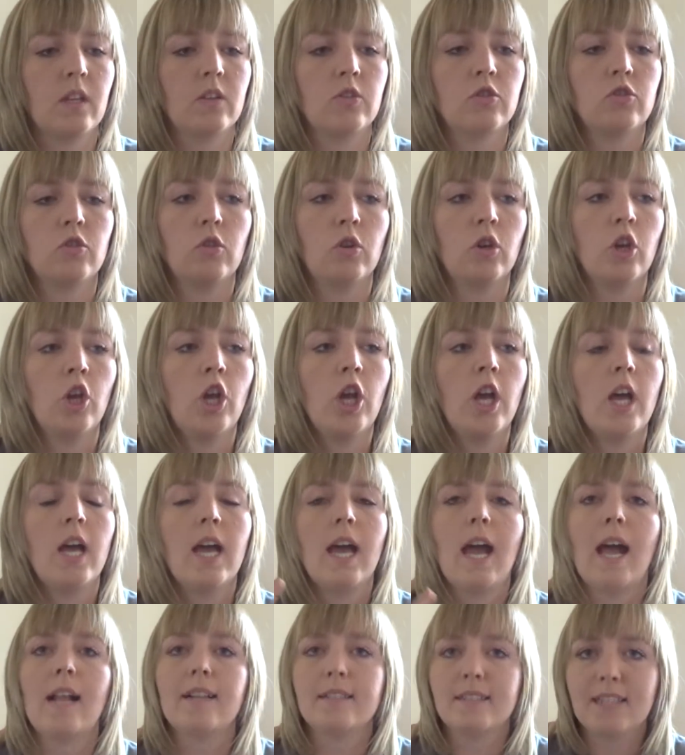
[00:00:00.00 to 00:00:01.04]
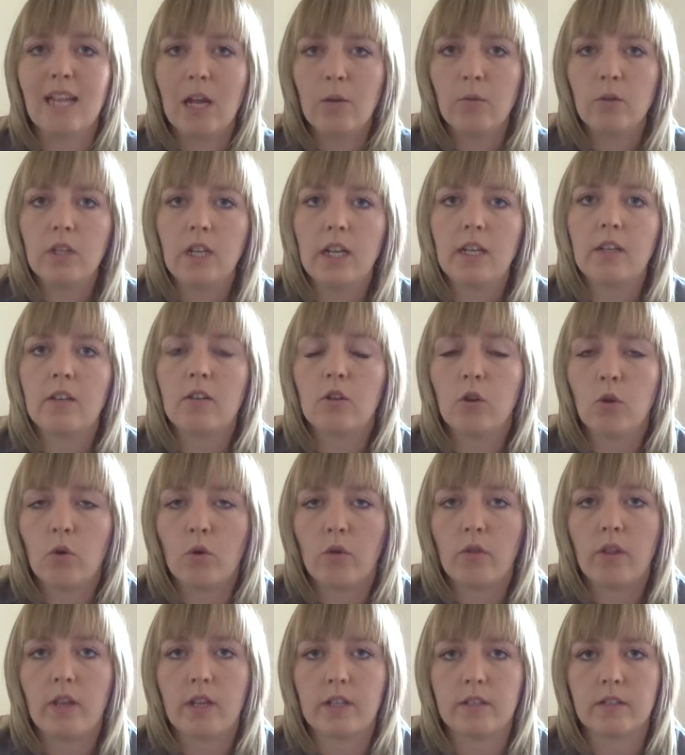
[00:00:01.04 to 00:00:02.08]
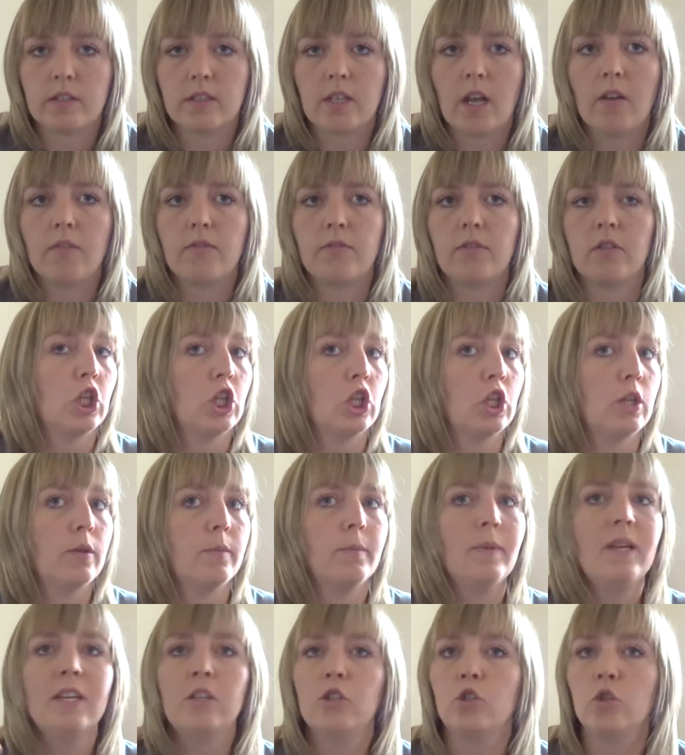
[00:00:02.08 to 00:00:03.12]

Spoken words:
So I'll start with like clothing and stuff. Make